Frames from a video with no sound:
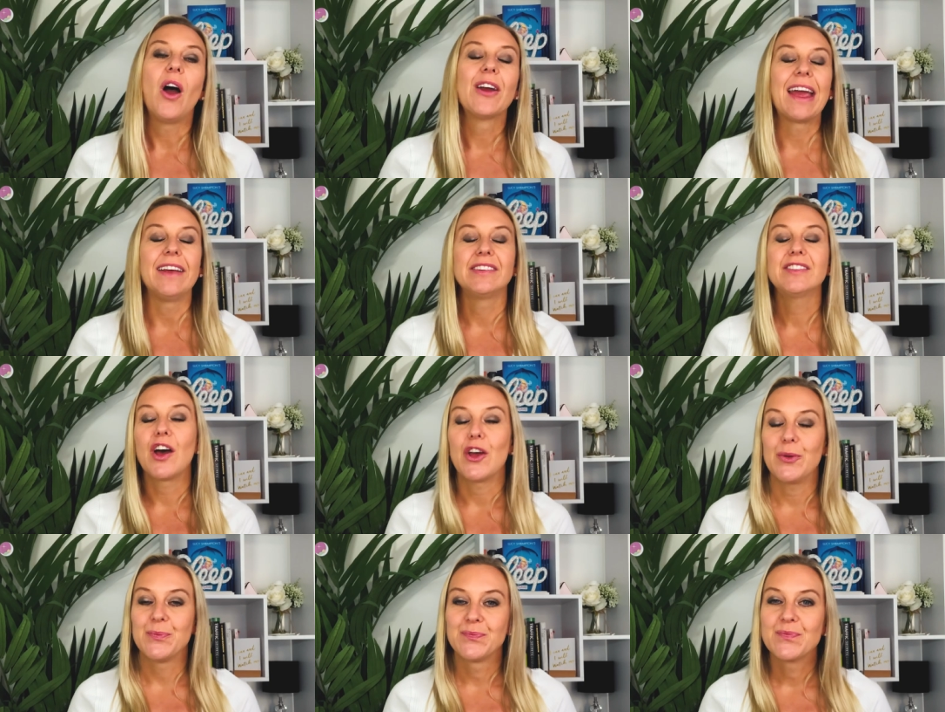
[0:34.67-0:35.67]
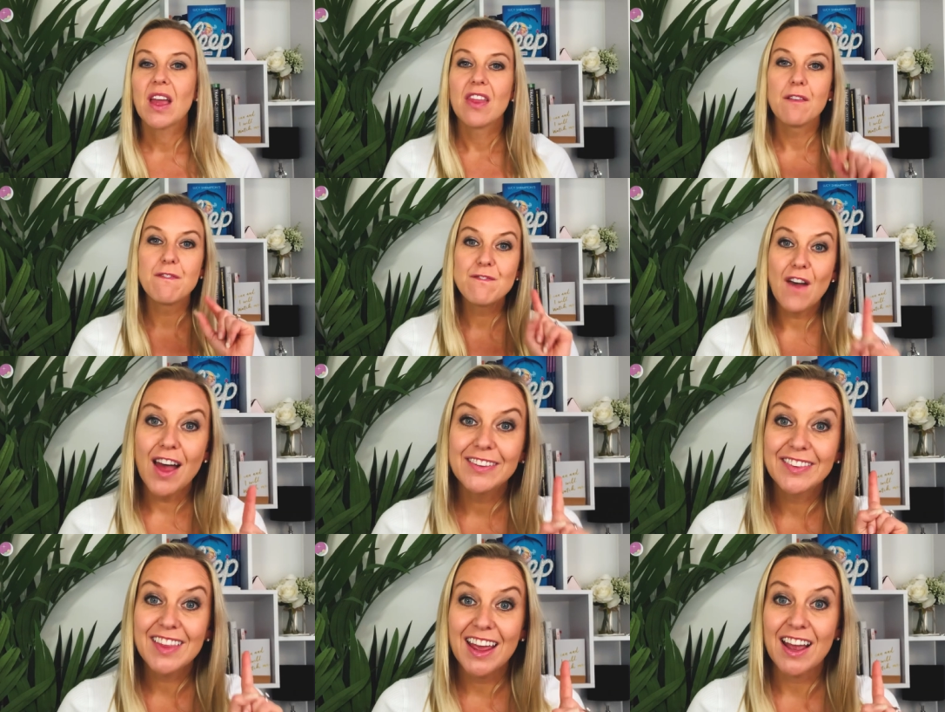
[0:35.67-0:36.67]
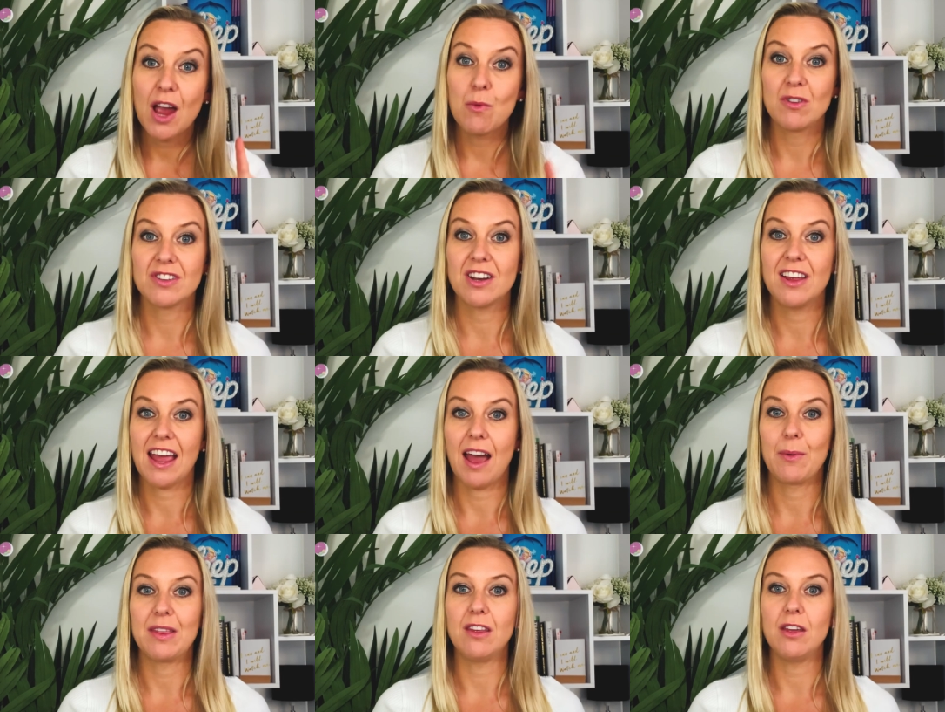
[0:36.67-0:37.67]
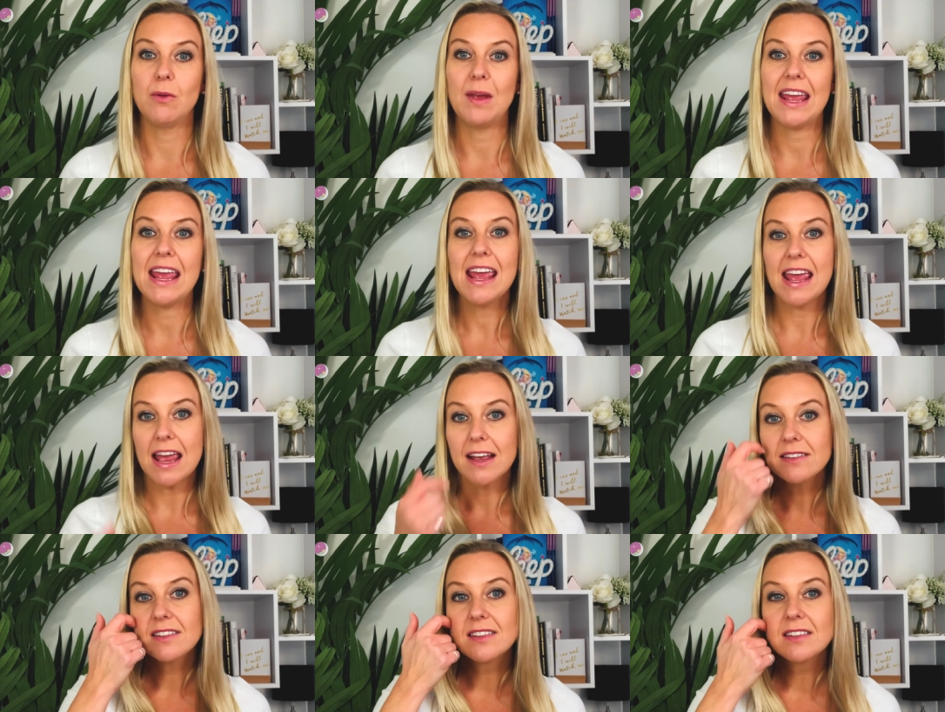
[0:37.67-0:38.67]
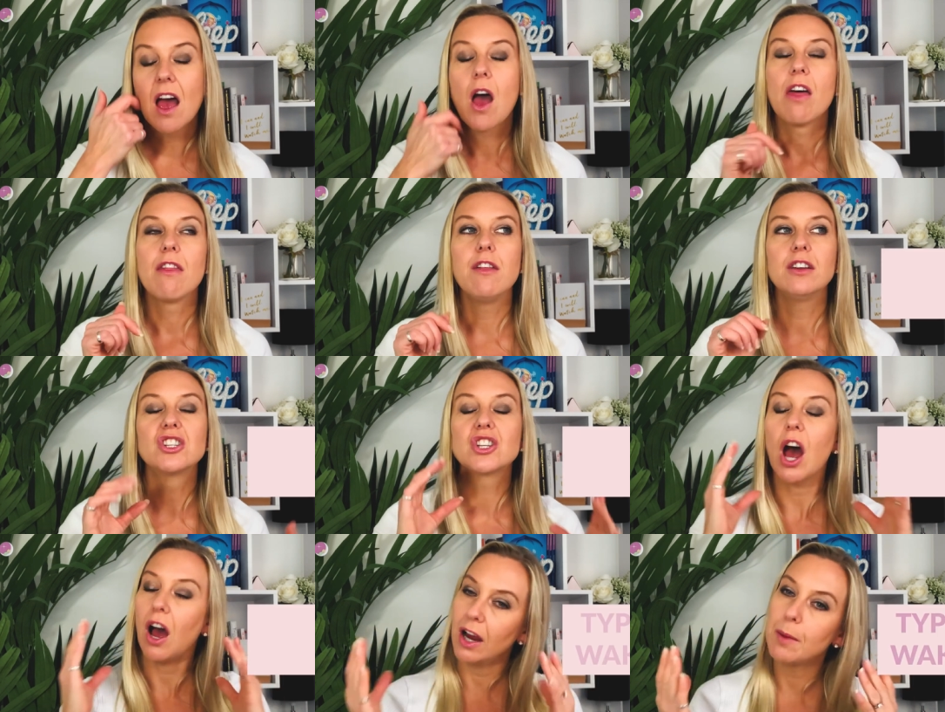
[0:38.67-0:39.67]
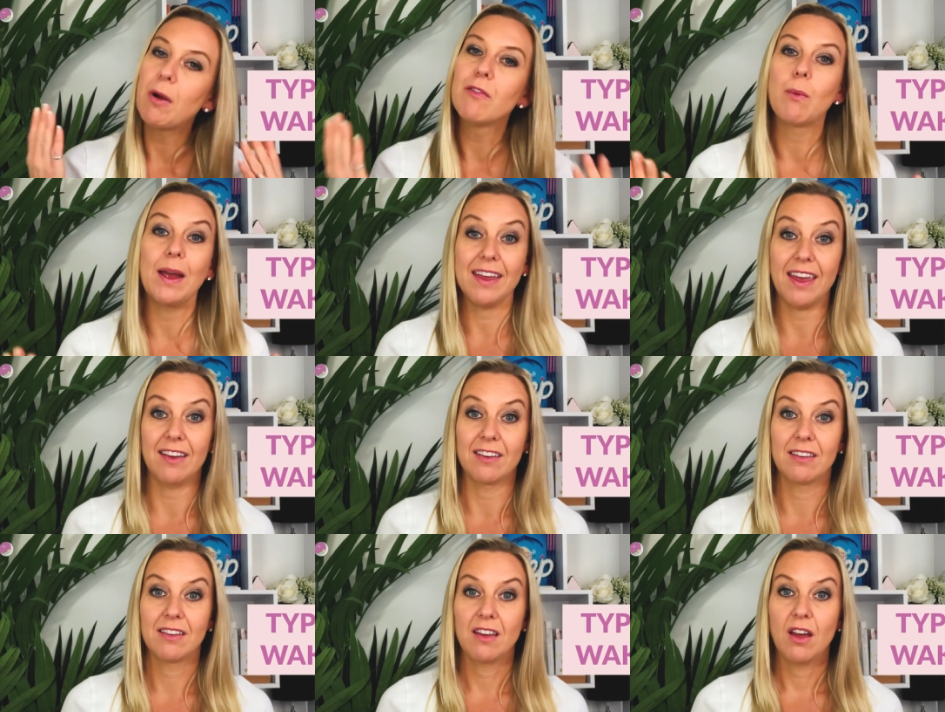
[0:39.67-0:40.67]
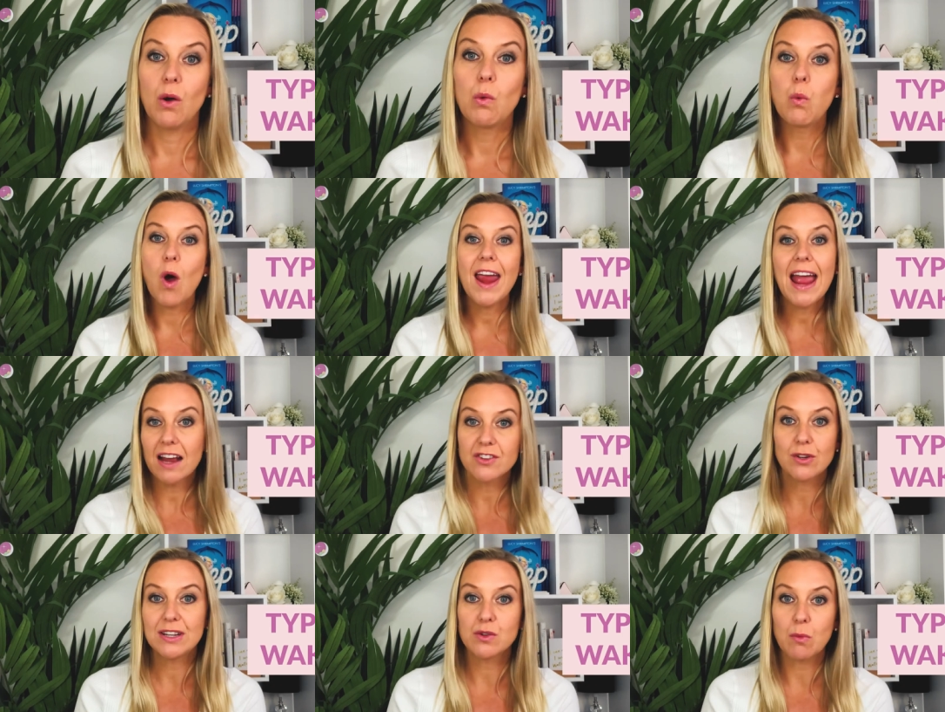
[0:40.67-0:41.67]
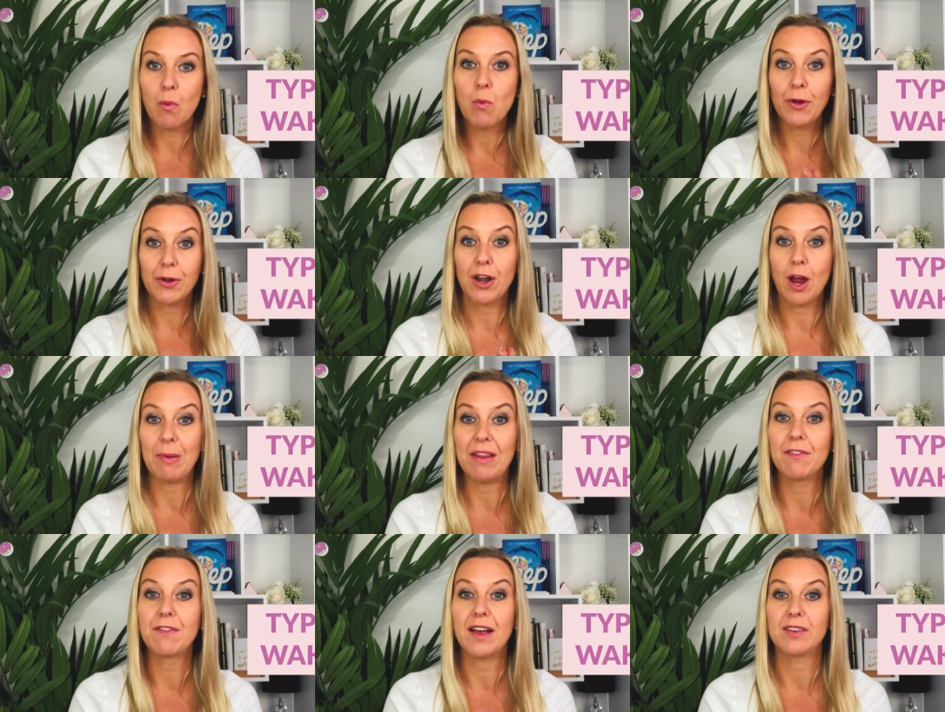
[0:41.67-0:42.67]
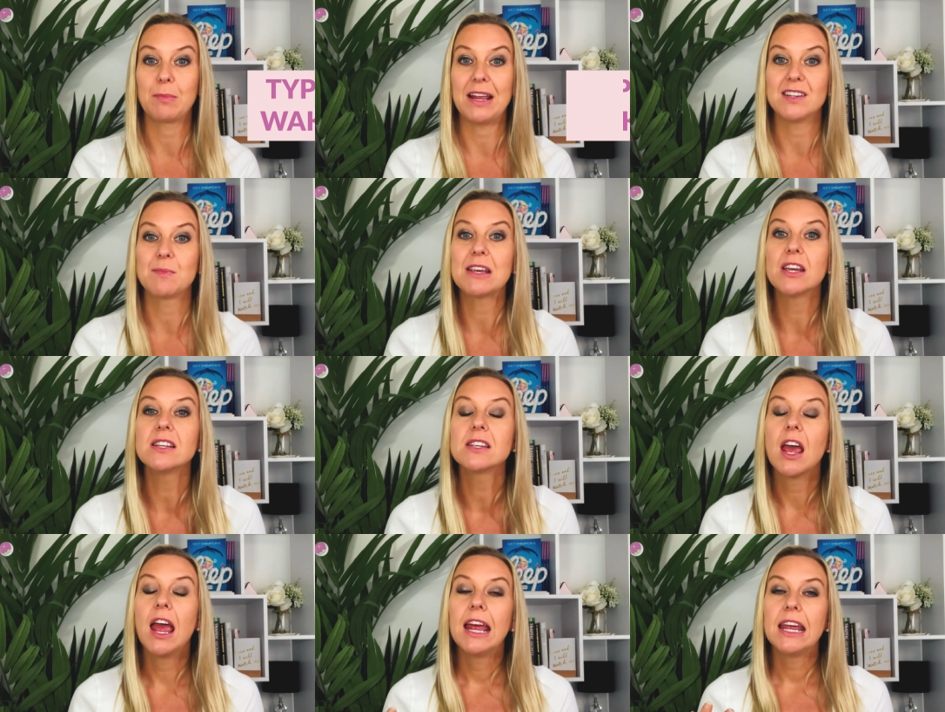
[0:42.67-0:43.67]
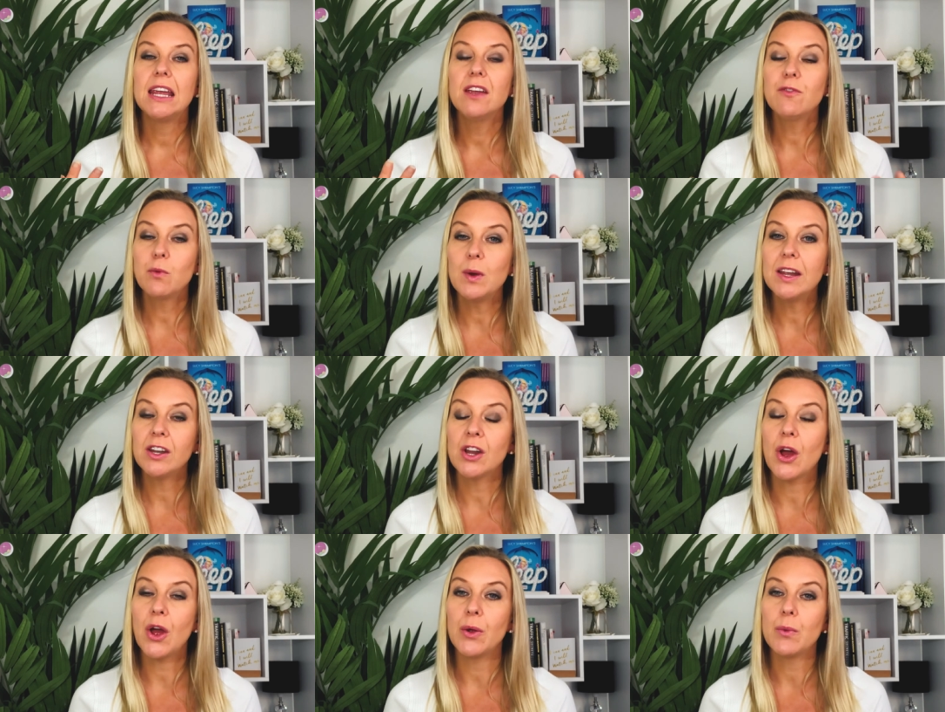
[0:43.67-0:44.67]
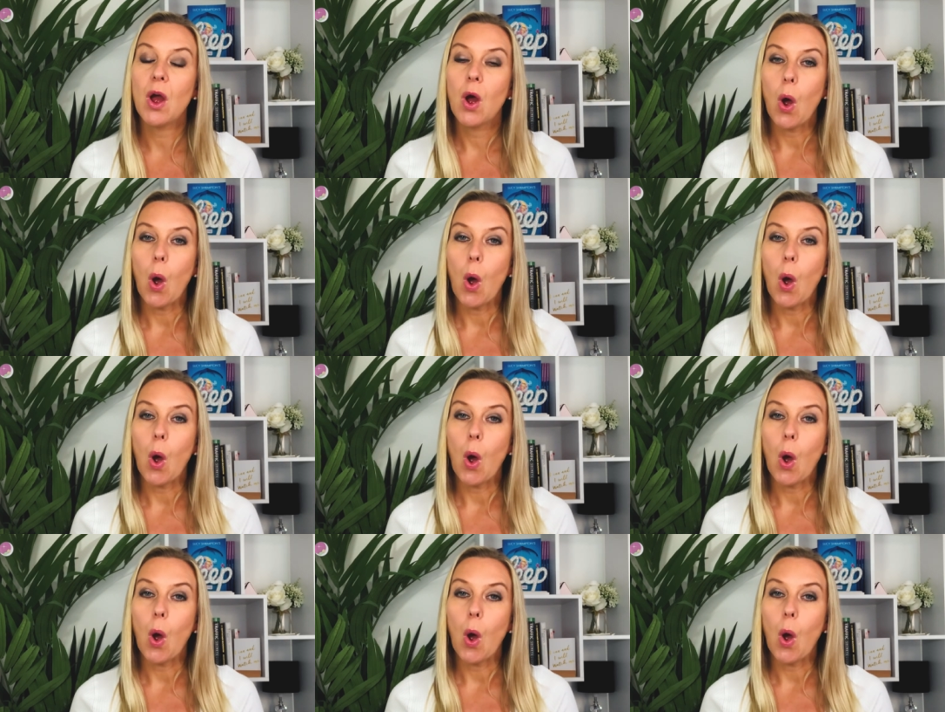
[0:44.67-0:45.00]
Okay, so the first thing I want to look at with you is the type of waking. Why has your little one woken up in the first place? Because if we know